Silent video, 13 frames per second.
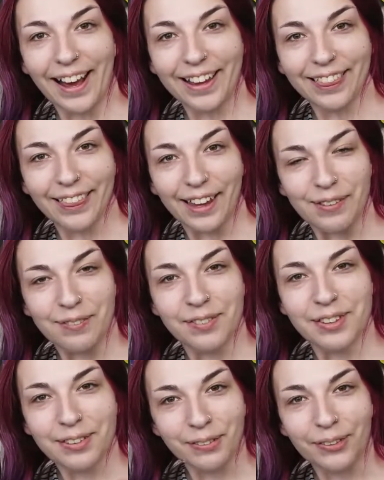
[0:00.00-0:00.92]
I
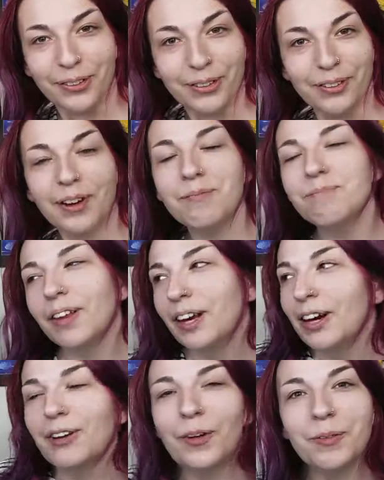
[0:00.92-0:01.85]
lived through the
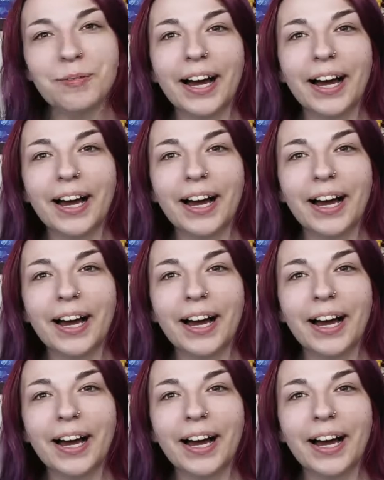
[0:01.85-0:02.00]
good old